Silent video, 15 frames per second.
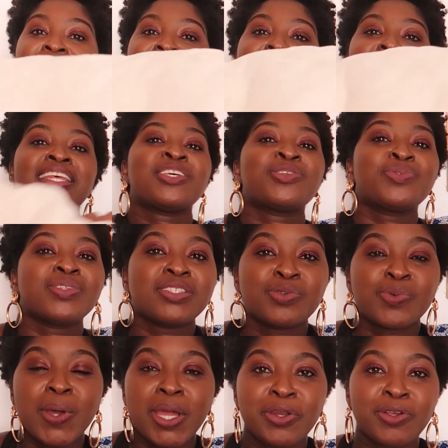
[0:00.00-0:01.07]
the nurse will
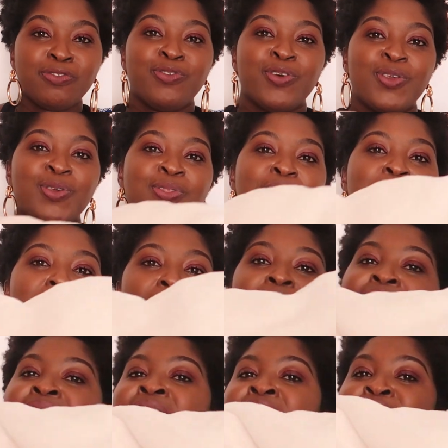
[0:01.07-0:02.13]
swaddle for you the
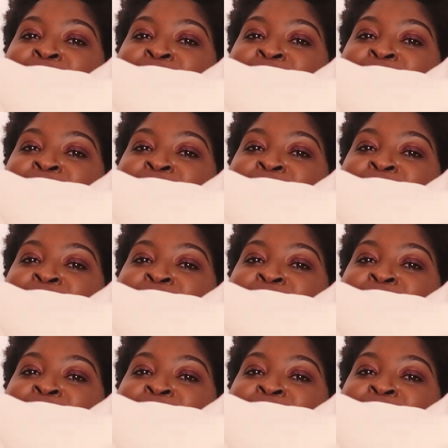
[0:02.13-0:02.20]
baby.